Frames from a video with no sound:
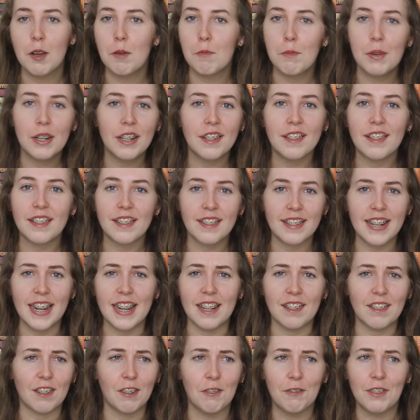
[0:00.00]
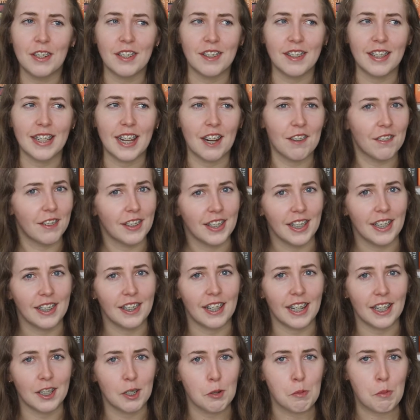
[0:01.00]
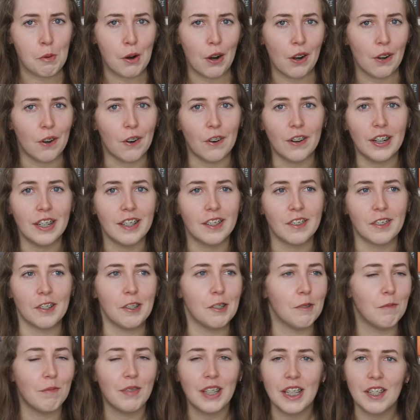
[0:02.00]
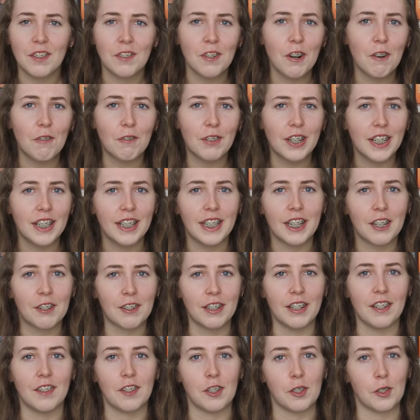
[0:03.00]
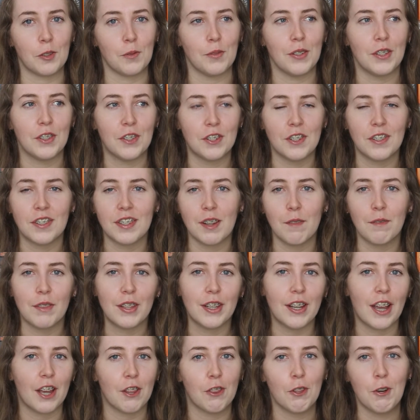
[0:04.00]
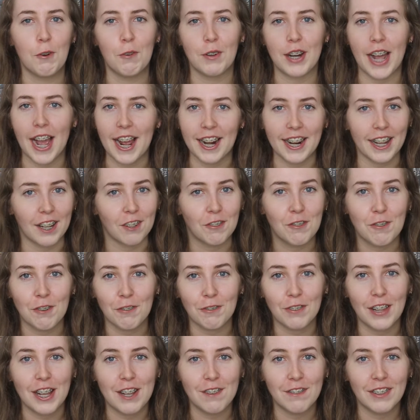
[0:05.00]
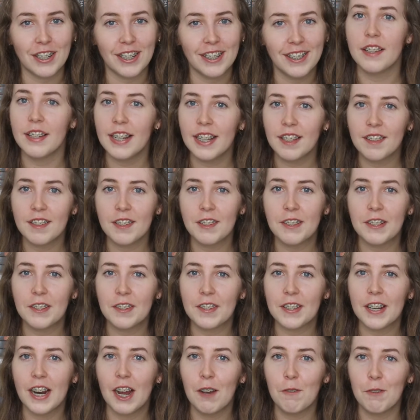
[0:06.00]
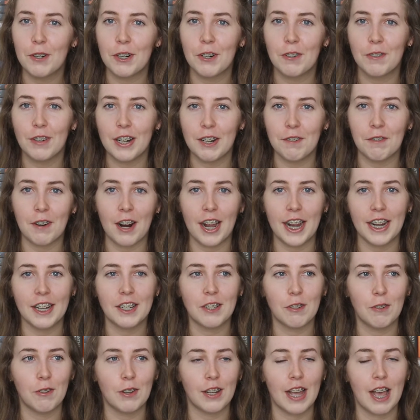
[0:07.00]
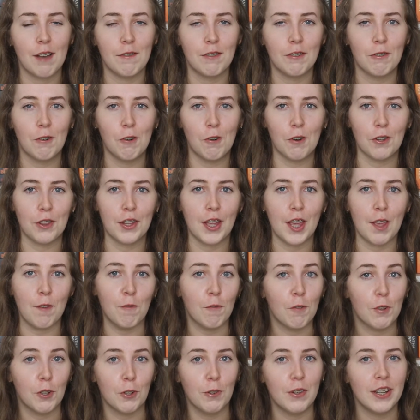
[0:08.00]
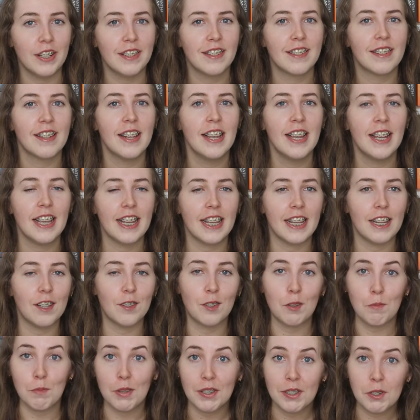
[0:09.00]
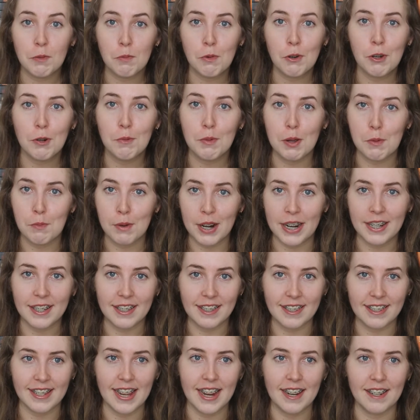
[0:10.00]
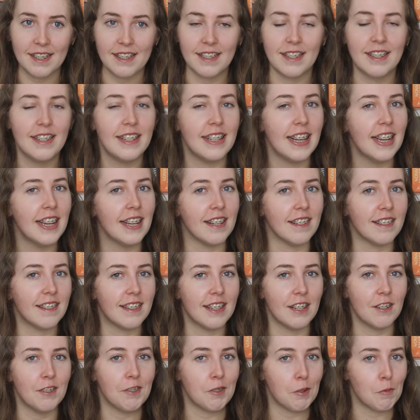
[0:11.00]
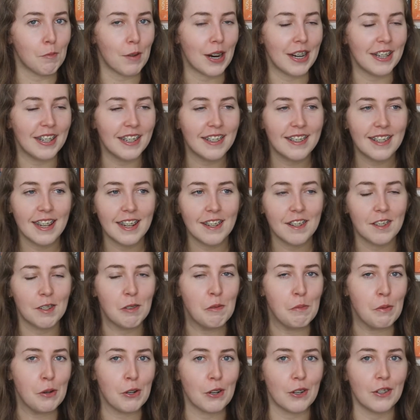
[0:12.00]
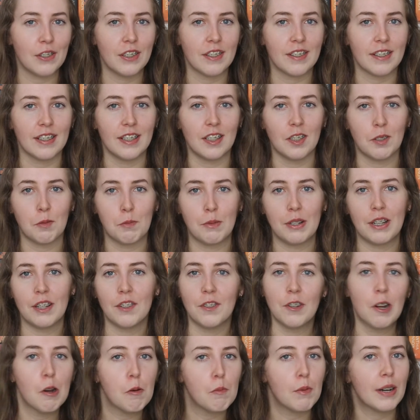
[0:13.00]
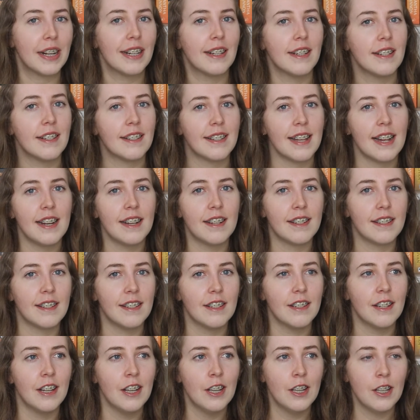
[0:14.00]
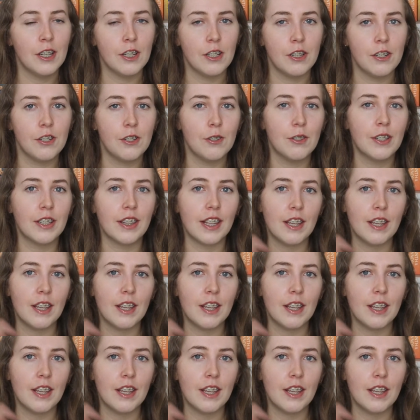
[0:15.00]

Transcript: But as it stands, obviously I really liked Priory, so it's not really a criticism, it's just something I thought would add extra flavour. The next series that I want to rewrite or have an author influence is Mistborn by Brandon Sanderson. Yes, there is a Brandon Sanderson book on this list, but it's not Brandon Sanderson doing